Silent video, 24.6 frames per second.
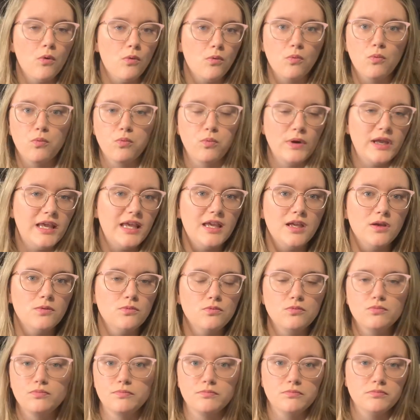
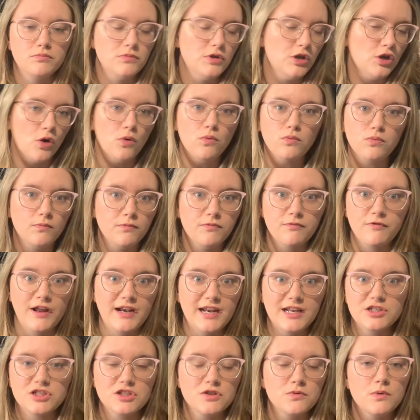we
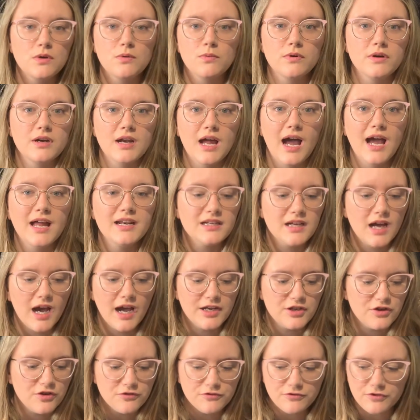were not
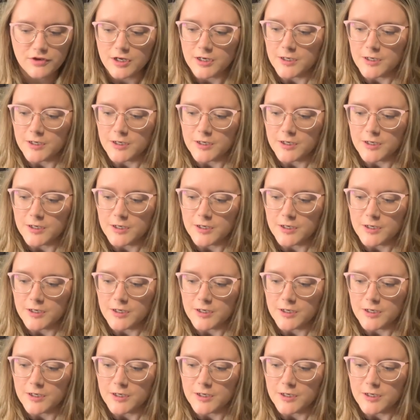kind of